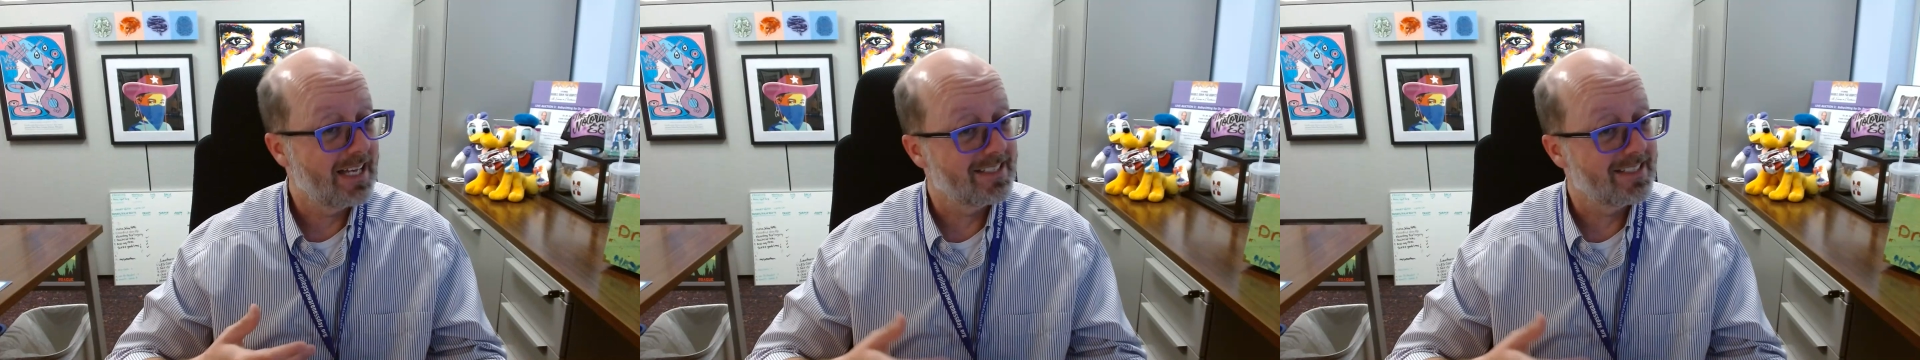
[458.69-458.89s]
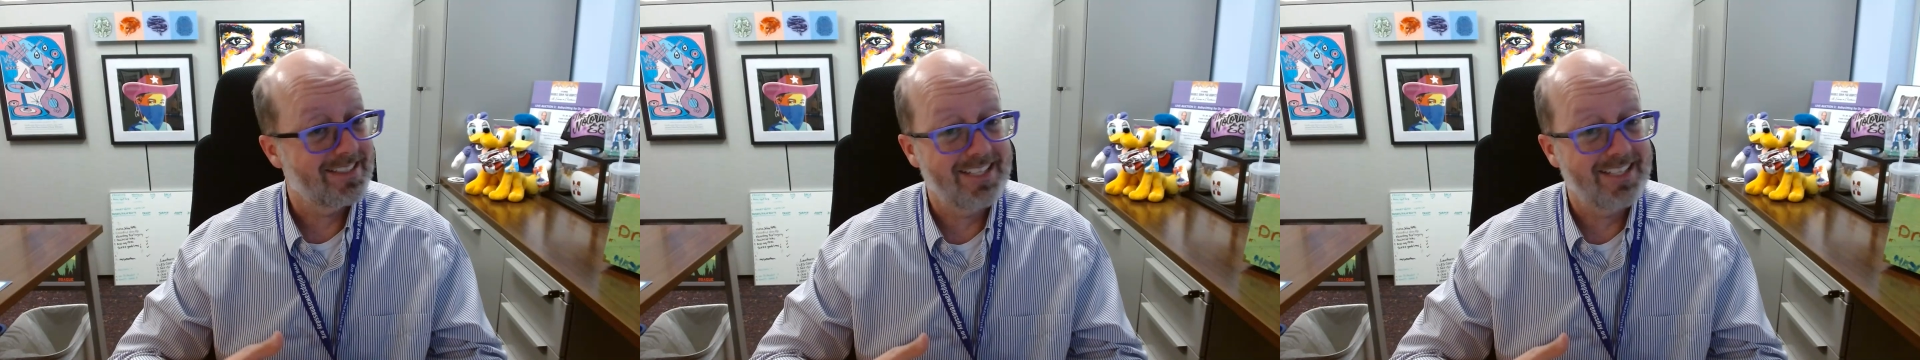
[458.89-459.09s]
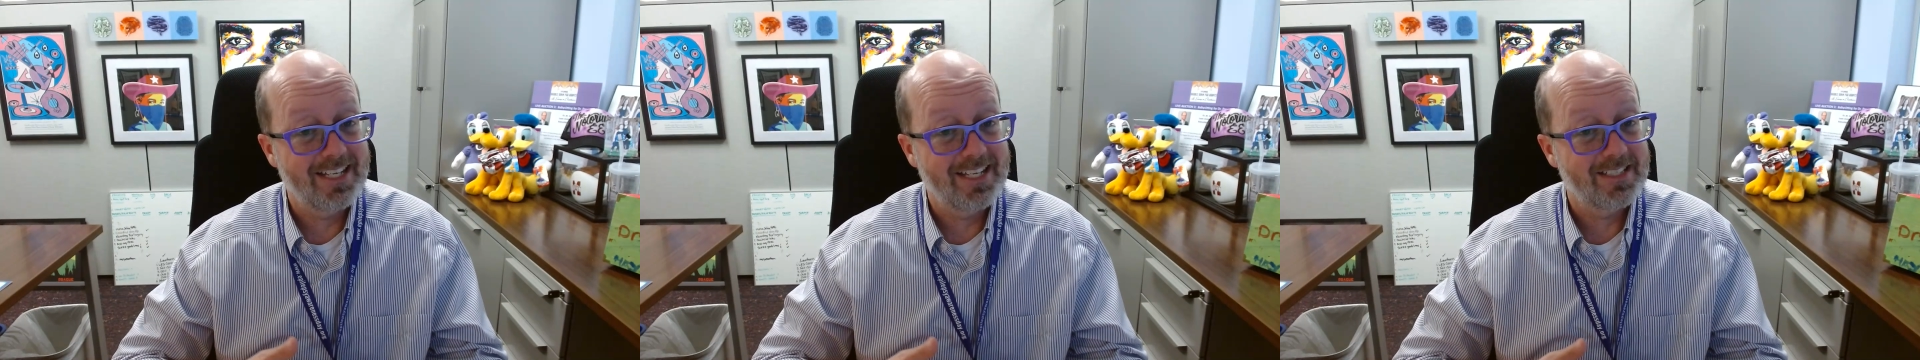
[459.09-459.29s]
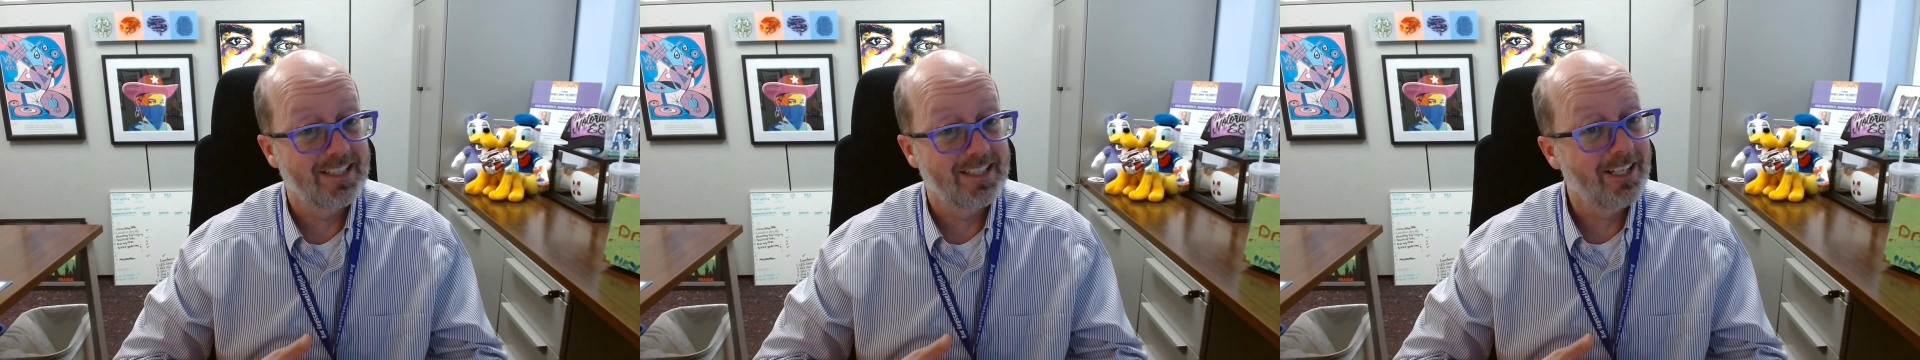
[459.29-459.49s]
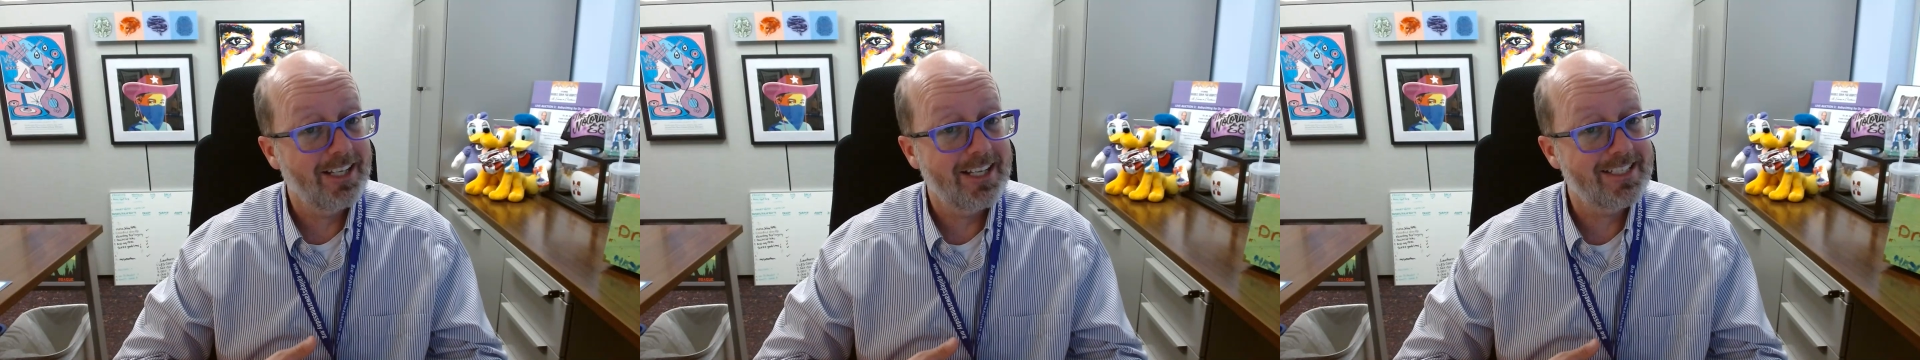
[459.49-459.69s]
as I said, as
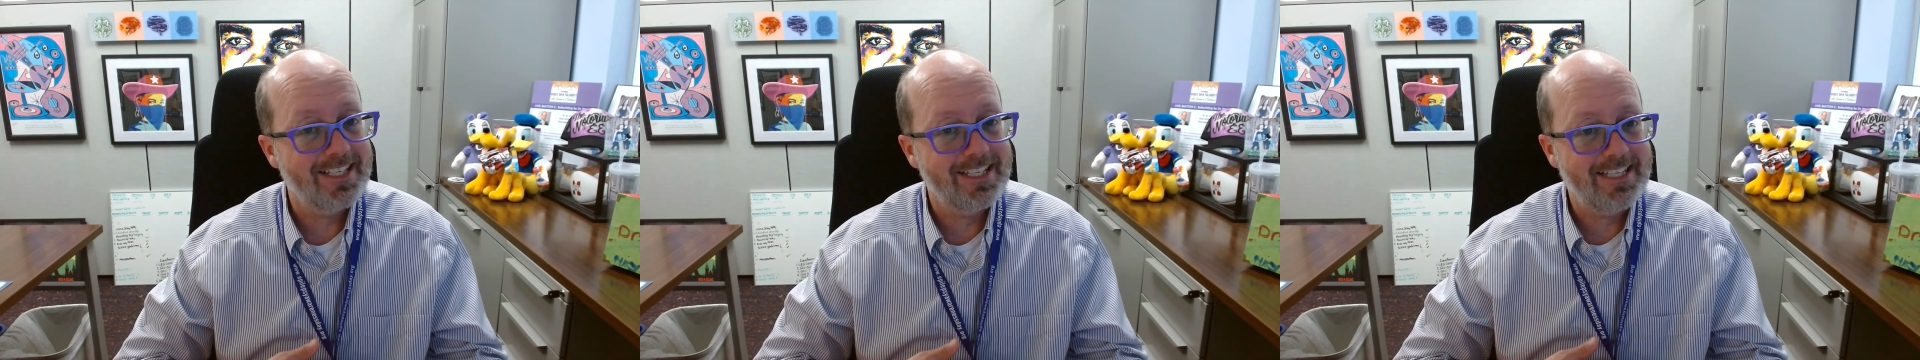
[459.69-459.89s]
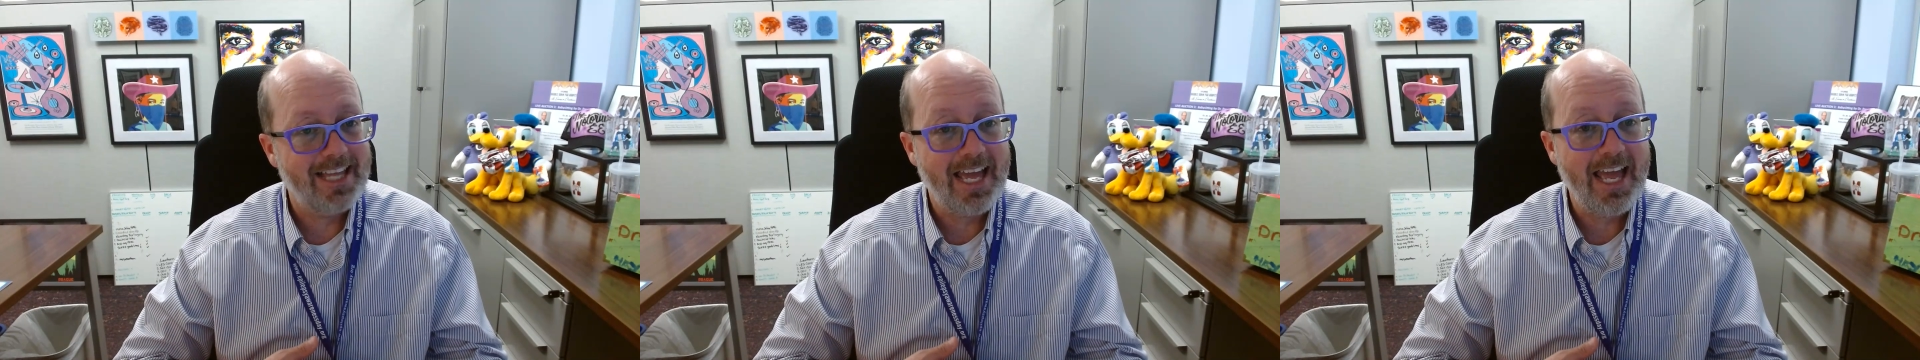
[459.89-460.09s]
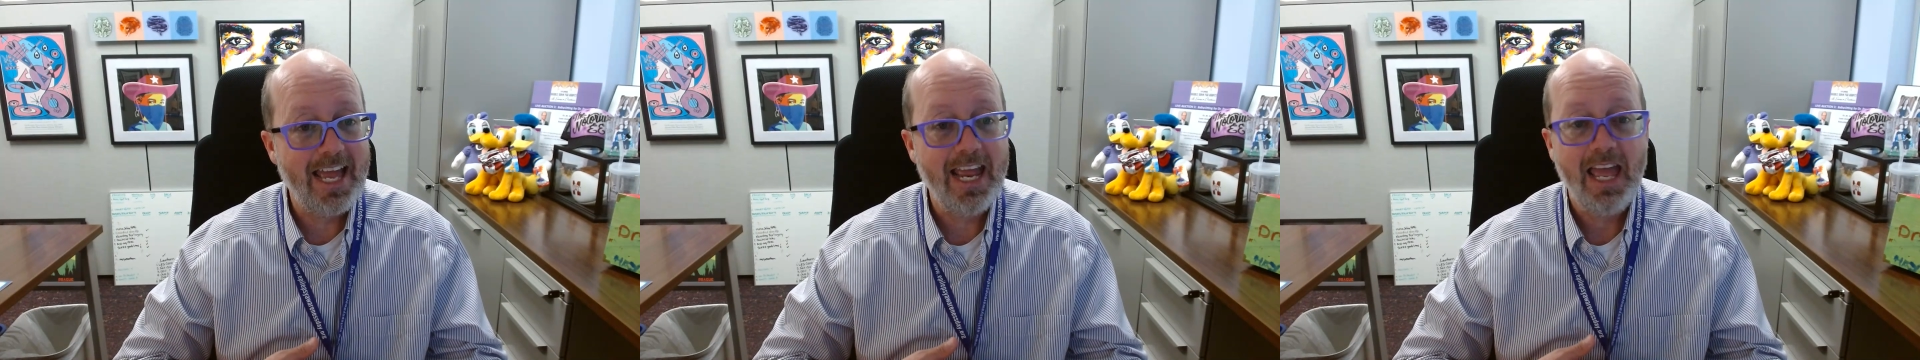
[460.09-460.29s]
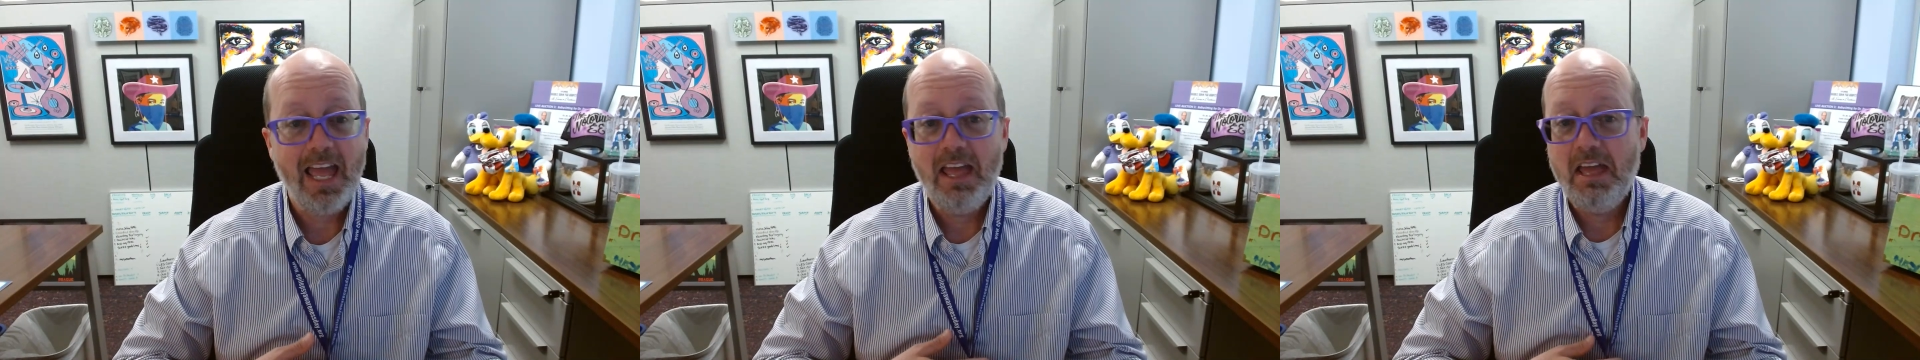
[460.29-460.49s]
little as a day,